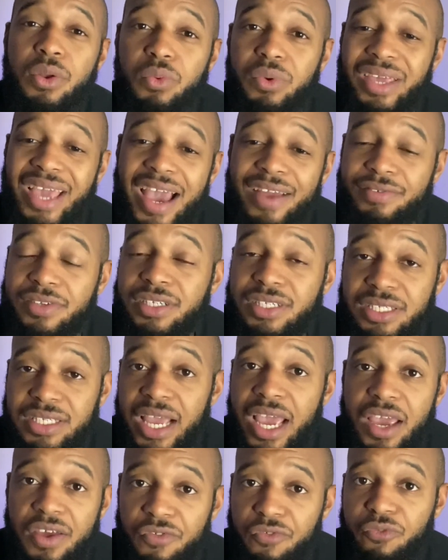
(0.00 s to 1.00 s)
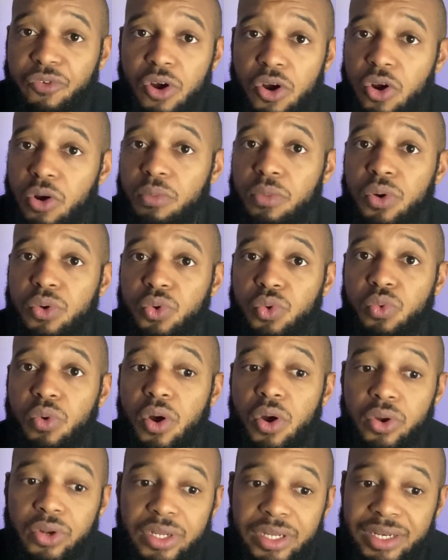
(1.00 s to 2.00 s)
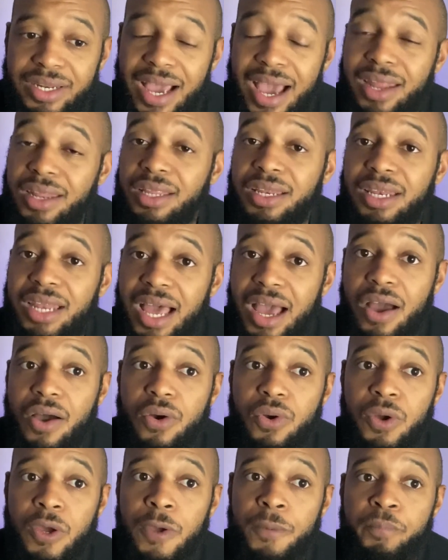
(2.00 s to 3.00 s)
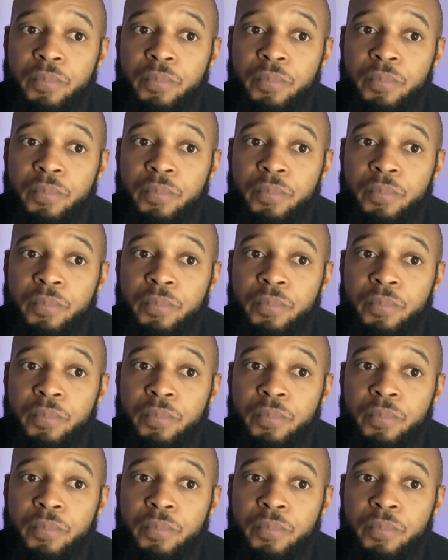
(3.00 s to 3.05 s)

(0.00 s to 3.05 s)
We have to stand firm on the word and not allow,